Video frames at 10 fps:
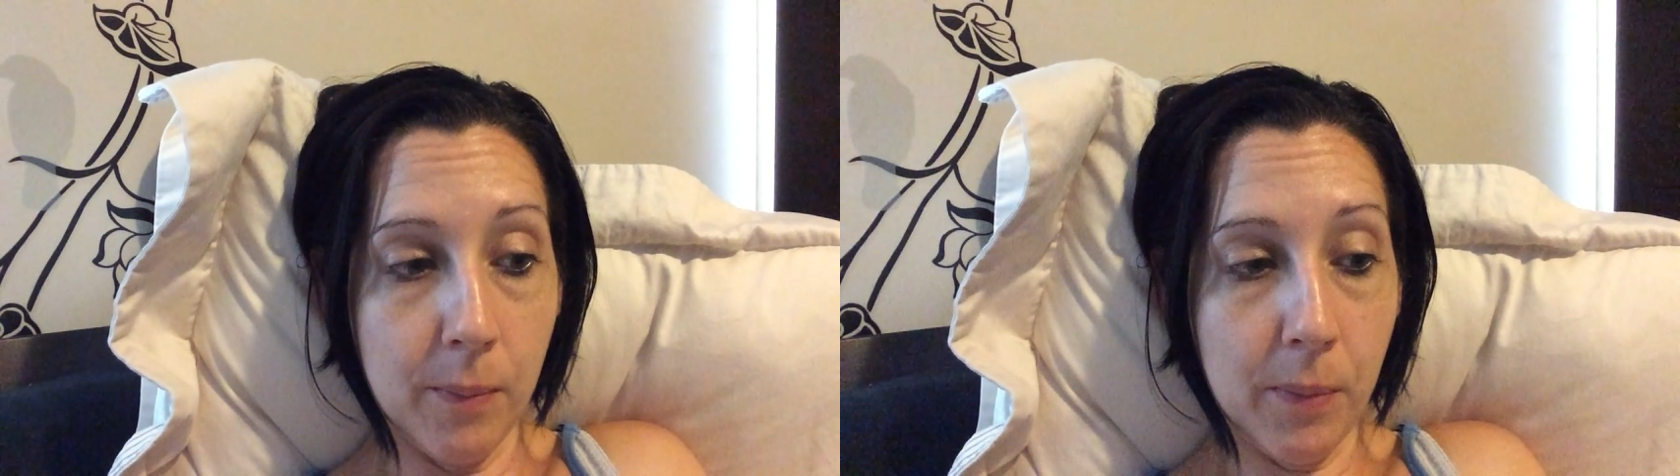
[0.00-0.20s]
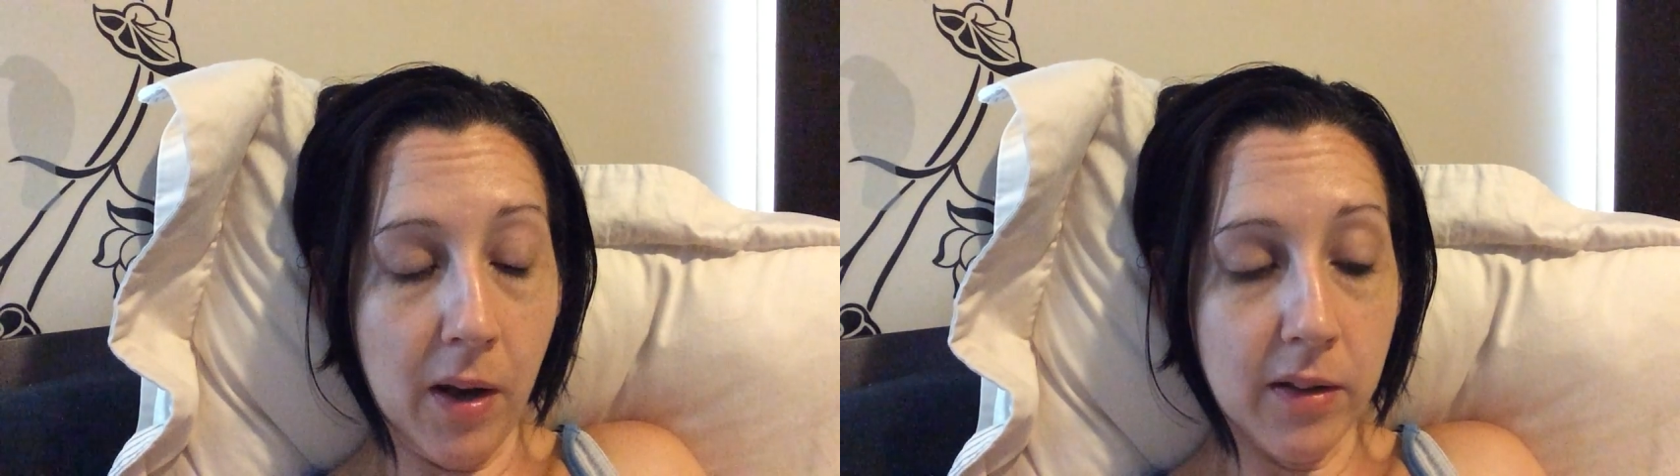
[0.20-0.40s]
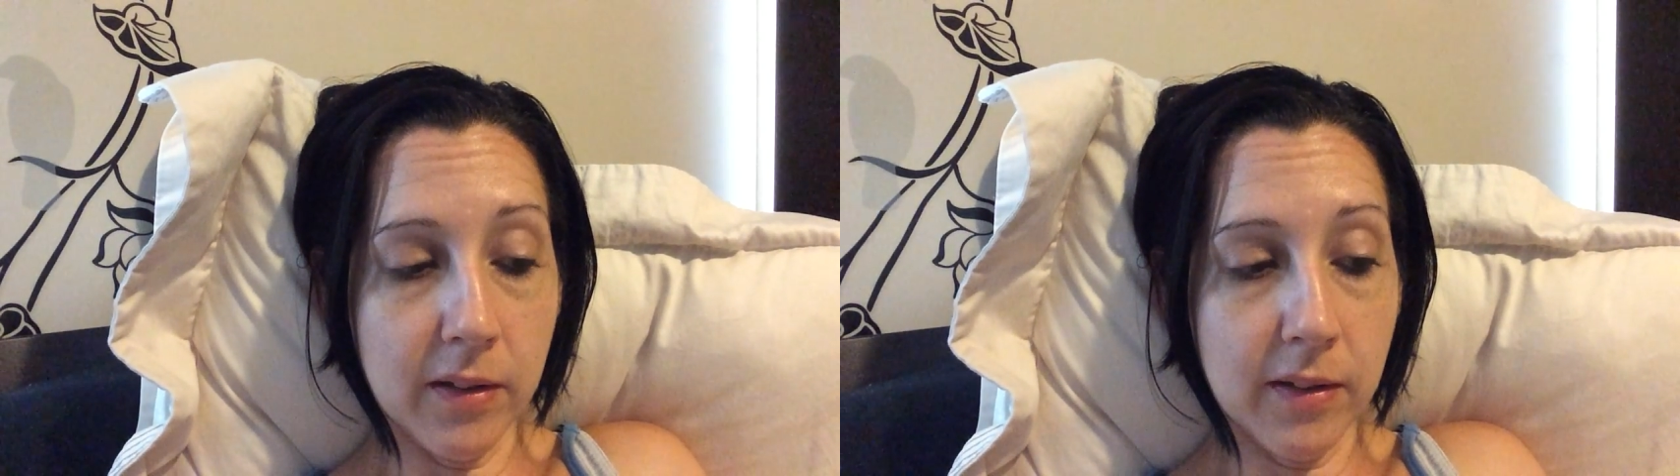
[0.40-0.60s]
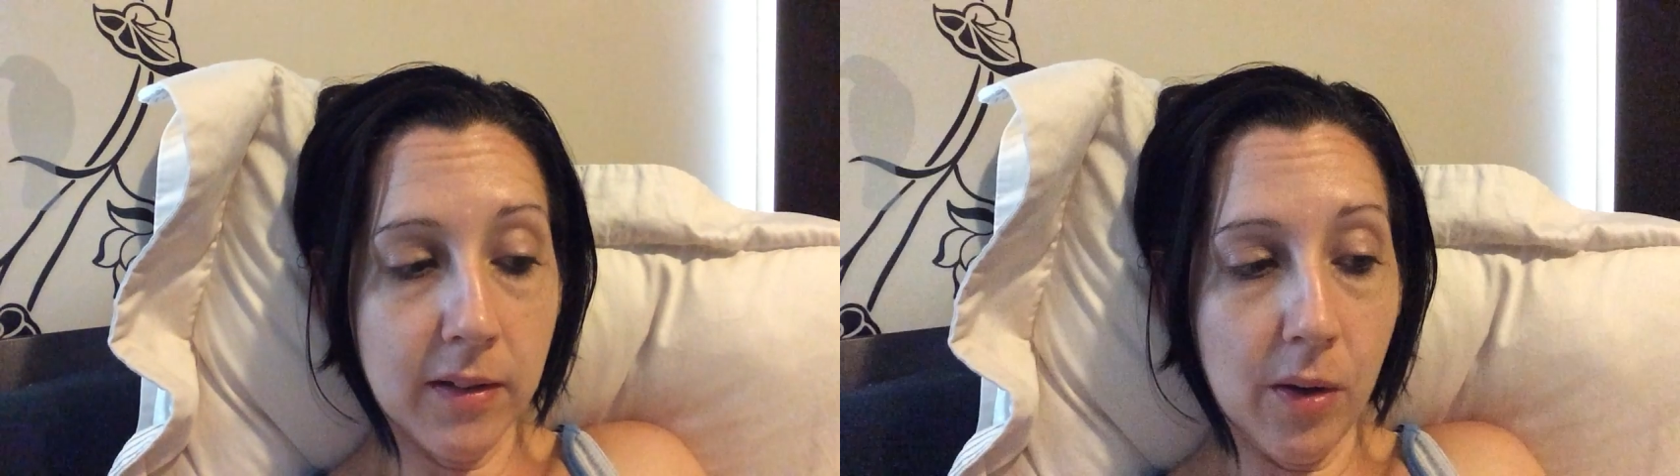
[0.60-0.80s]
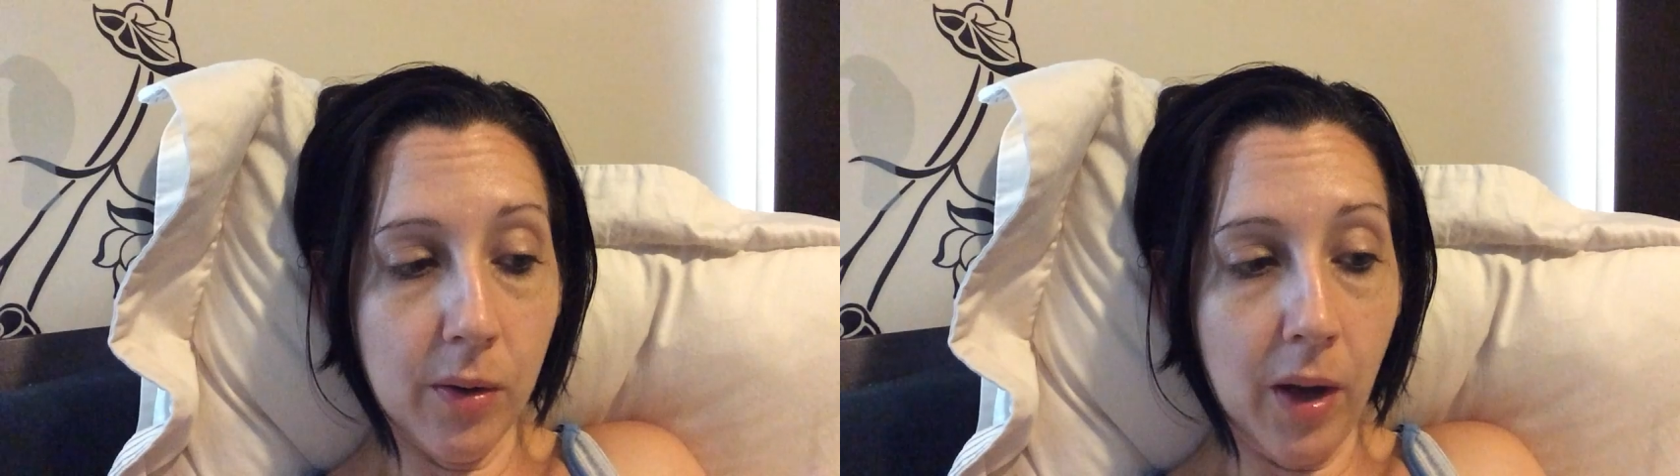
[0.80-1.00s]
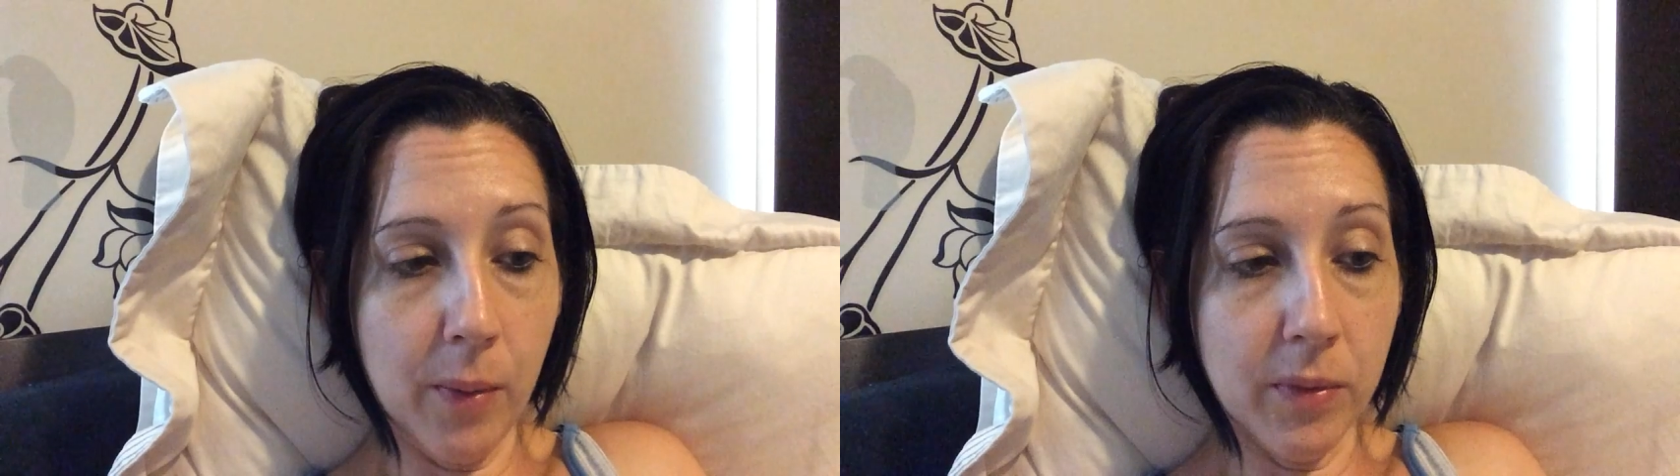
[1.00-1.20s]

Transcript: But still,